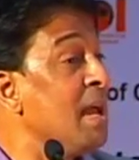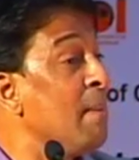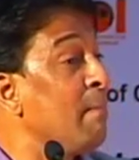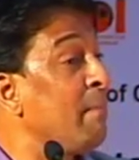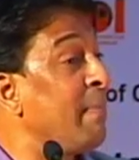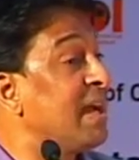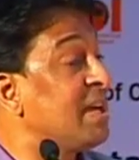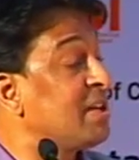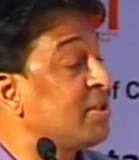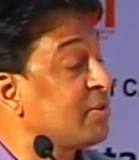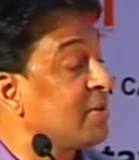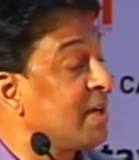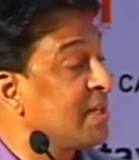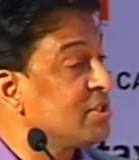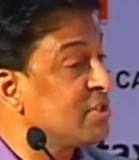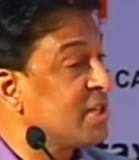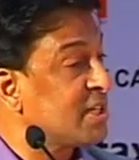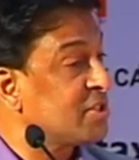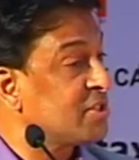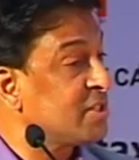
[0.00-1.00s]
my
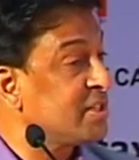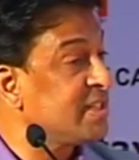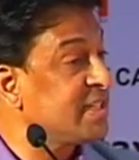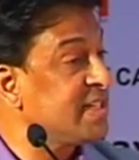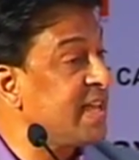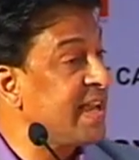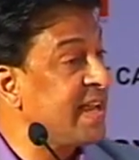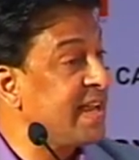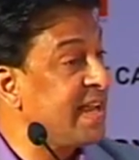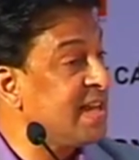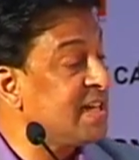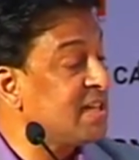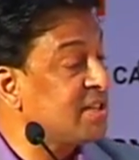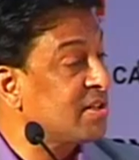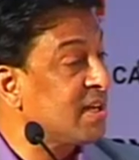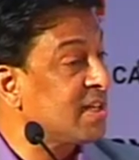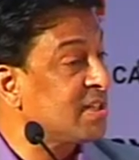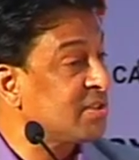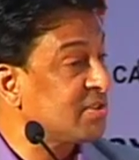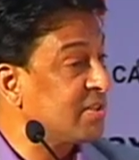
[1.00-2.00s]
transaction is a
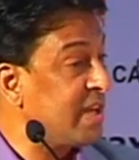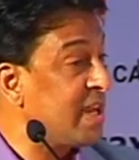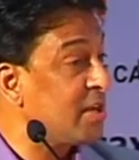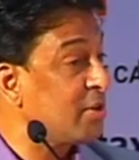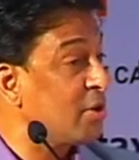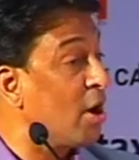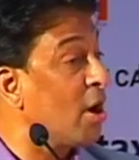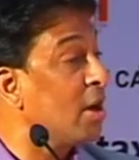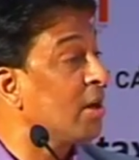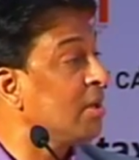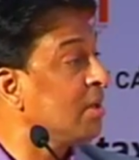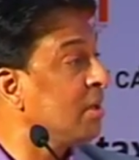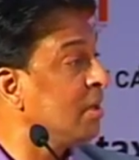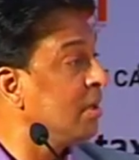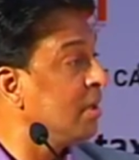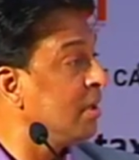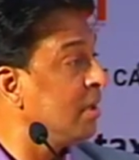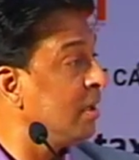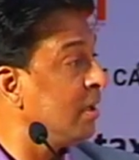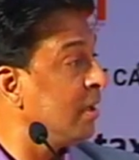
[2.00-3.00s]
intrastate or
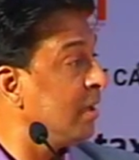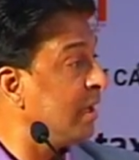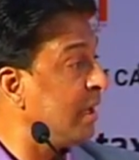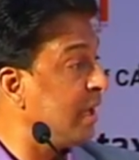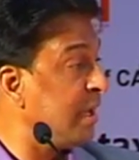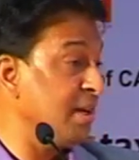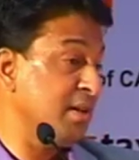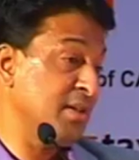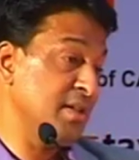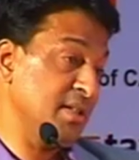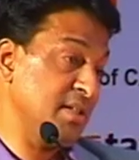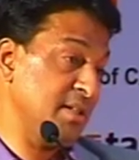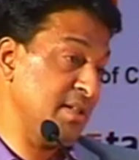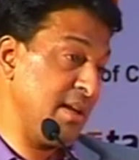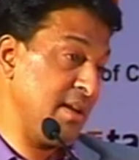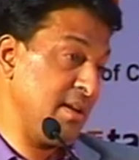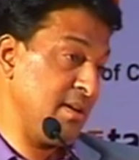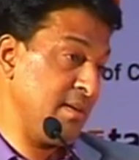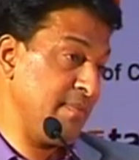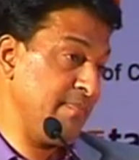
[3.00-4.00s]

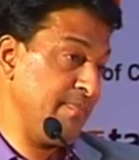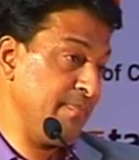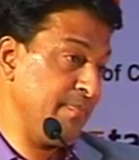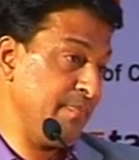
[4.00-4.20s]
interstate.